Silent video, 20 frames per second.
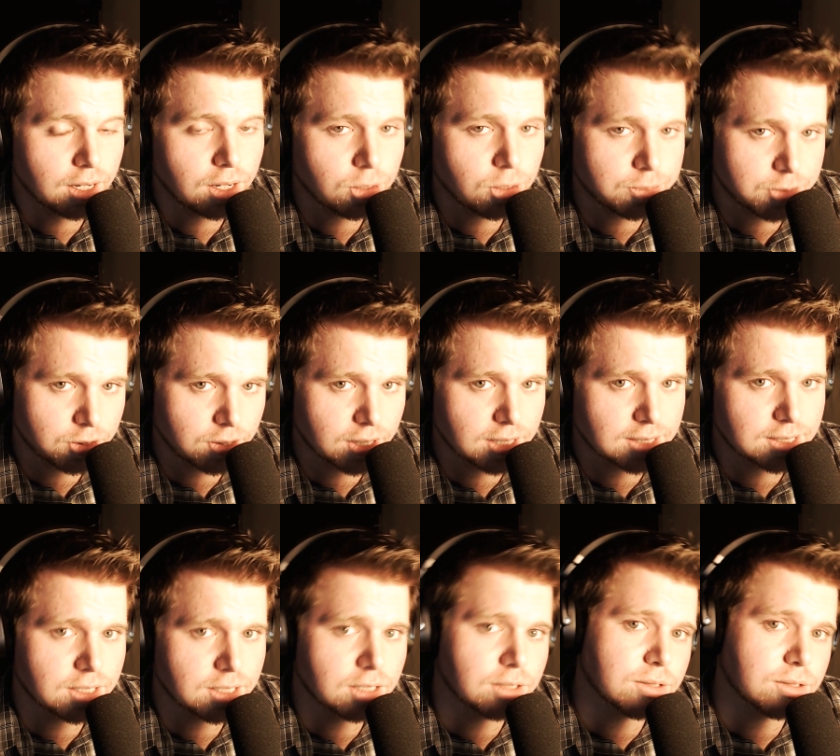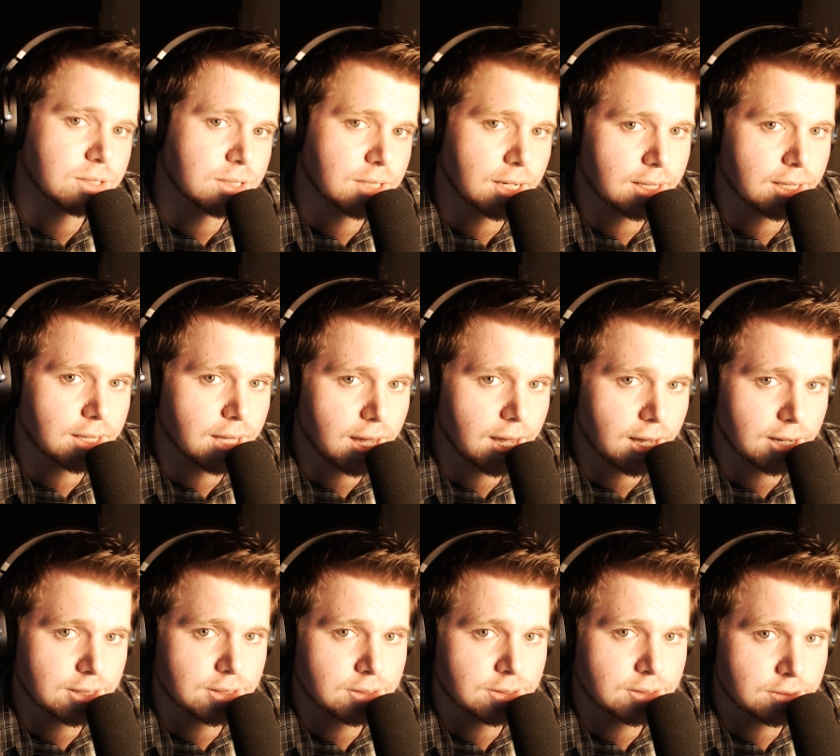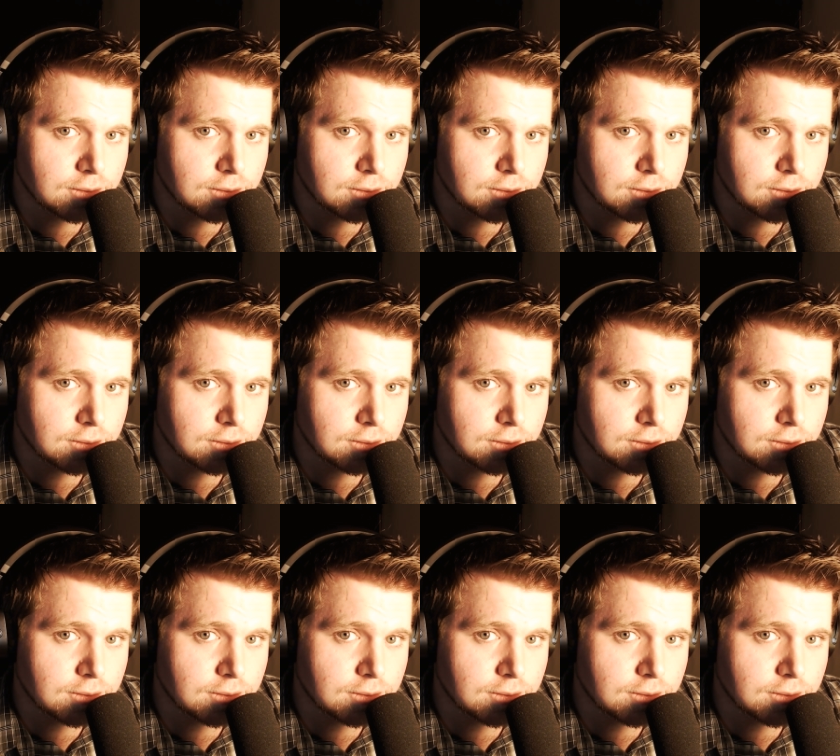I hope you guys can understand that.